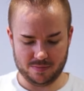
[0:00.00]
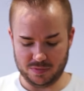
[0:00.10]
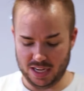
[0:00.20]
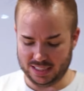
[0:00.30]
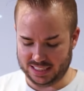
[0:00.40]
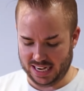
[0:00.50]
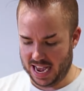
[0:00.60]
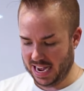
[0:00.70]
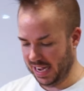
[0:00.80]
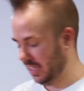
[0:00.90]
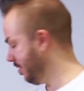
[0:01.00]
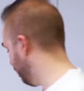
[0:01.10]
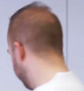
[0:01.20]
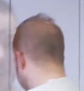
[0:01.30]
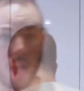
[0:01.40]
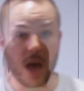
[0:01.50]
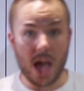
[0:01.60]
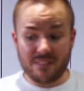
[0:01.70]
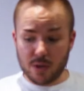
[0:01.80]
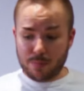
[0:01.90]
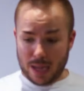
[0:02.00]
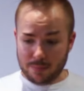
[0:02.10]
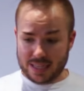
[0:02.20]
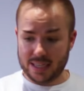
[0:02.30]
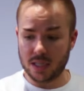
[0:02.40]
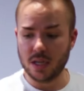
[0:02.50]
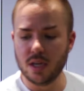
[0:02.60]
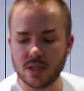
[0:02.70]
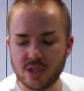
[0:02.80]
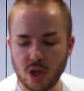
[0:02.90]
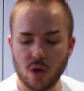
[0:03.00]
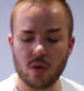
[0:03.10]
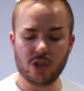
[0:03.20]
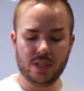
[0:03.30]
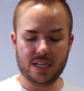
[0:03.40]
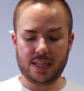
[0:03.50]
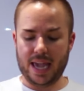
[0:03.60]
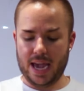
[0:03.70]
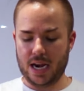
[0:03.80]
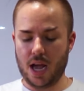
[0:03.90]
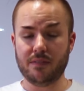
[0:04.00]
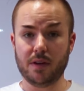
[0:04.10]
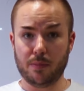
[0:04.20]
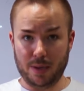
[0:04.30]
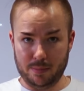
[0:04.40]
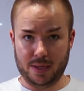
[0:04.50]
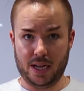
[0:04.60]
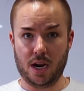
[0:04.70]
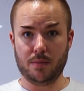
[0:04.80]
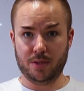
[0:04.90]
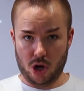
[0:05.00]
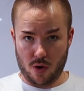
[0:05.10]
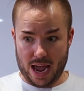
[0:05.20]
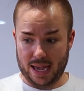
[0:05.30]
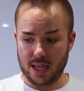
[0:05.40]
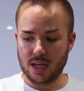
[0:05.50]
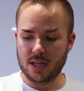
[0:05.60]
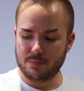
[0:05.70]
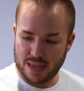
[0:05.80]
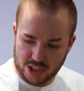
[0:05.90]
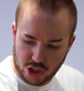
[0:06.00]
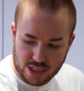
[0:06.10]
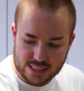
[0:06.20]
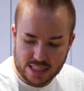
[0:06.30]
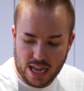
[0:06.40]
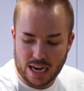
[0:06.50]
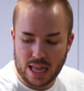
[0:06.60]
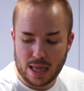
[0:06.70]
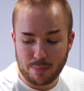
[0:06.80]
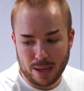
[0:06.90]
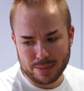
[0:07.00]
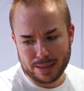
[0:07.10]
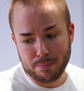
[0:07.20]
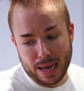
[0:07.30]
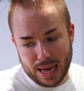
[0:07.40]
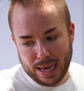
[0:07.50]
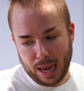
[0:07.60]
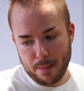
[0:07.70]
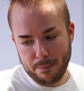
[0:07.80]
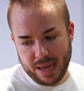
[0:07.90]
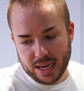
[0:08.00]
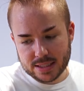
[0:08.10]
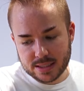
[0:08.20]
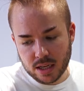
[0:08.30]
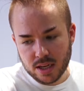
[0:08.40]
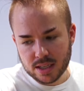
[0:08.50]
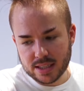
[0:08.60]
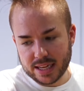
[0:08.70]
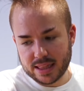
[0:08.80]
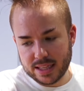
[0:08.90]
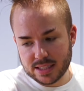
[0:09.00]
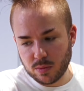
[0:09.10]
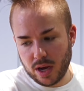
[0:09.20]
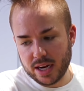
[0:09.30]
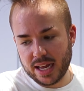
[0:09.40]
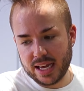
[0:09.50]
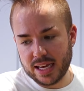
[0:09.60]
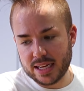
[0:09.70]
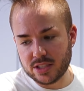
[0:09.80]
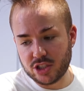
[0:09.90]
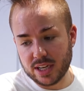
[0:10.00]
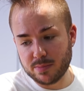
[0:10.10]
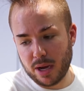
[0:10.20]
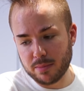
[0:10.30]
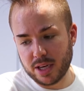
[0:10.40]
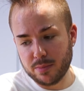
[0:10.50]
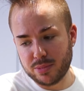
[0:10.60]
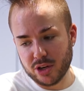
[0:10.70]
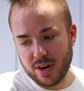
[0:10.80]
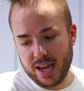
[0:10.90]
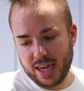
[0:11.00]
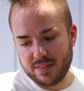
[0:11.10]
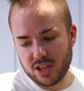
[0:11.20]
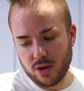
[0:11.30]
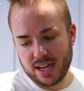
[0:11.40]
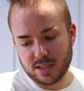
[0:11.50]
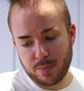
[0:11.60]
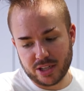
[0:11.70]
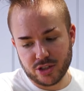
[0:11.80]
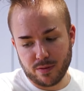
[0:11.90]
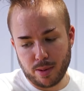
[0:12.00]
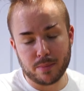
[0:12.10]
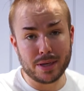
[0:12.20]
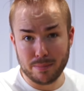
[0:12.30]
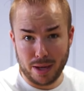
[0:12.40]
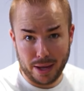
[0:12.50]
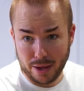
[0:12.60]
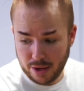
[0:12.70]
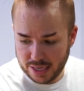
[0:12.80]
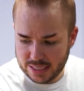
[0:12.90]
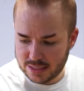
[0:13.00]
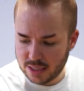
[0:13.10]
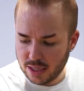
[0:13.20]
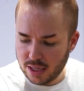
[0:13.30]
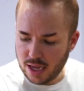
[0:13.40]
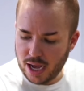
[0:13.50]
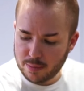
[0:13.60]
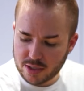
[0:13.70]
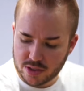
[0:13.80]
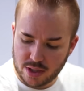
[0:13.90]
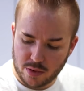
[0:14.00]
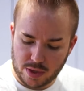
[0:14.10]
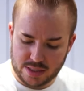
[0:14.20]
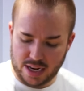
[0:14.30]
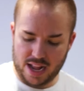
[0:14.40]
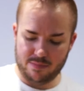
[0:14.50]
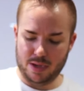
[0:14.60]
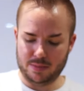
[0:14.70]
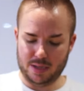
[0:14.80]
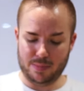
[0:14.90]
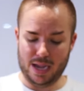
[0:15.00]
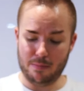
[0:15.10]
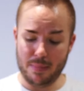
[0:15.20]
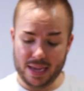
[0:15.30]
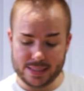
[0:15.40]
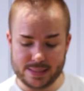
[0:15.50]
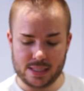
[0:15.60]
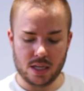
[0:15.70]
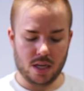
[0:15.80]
Not today. And for pumpkin, so you need a can of pumpkin puree. Make sure it's not pumpkin pie mix. Like this one is just pumpkin puree, even though it has a picture of a pumpkin pie on it. Because those are the ones that have pumpkin pie mix.